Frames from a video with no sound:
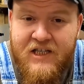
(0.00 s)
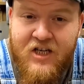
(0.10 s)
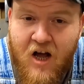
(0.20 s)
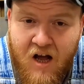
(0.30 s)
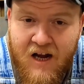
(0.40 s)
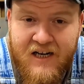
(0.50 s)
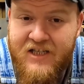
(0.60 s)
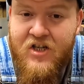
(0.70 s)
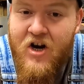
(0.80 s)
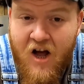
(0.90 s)
It's not.
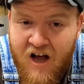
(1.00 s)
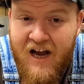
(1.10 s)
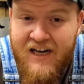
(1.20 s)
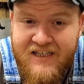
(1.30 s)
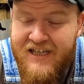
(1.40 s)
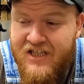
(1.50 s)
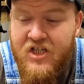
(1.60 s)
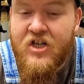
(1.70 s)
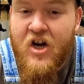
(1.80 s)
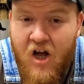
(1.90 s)
It's not.
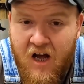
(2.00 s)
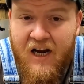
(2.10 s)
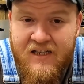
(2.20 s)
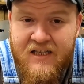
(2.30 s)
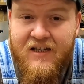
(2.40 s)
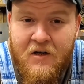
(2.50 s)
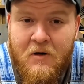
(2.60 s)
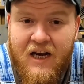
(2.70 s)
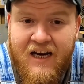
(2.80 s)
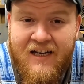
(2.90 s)
It's not.
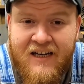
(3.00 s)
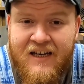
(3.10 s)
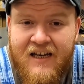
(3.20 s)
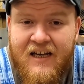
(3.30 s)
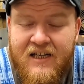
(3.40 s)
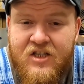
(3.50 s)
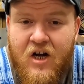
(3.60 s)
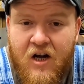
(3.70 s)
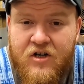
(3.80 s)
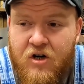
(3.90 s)
Okay, it's
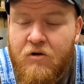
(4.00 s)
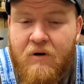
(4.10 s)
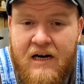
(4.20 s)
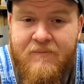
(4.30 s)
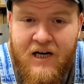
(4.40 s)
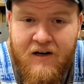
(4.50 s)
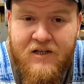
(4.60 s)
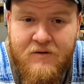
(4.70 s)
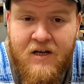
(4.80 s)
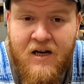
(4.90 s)
not. Your
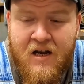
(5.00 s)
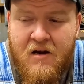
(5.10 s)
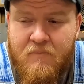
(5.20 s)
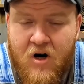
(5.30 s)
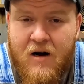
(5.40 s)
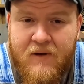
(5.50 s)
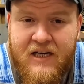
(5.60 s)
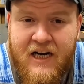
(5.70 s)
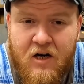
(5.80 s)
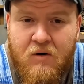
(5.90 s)
grandparents
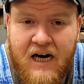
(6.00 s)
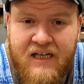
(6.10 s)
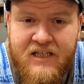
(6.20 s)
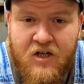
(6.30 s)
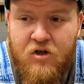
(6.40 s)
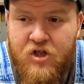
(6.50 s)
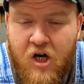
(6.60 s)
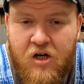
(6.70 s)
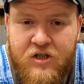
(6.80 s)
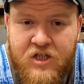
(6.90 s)
probably interacted or
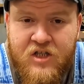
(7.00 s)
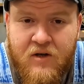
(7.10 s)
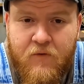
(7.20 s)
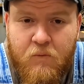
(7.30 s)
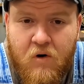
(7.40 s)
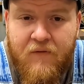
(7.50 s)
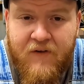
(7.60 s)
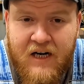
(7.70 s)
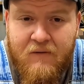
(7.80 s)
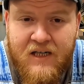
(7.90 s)
talked to Civil War
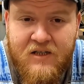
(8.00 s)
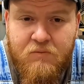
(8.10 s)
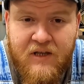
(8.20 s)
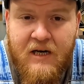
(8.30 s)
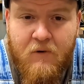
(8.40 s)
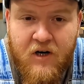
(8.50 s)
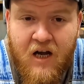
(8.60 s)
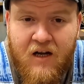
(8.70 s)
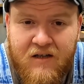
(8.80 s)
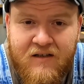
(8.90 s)
veterans when they were
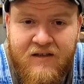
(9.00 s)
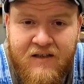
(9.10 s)
young,